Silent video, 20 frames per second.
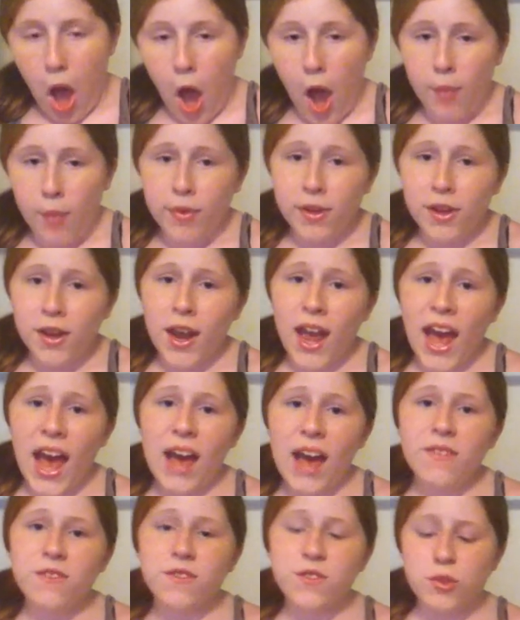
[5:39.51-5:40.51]
I'm gonna
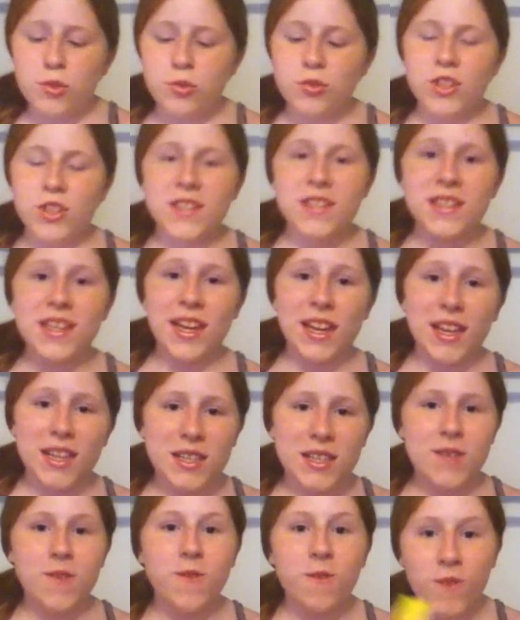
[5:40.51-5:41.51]
have to just
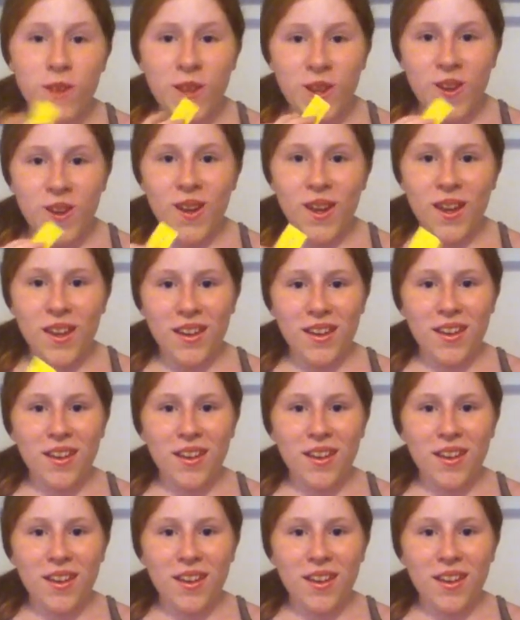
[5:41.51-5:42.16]
kiss Finnick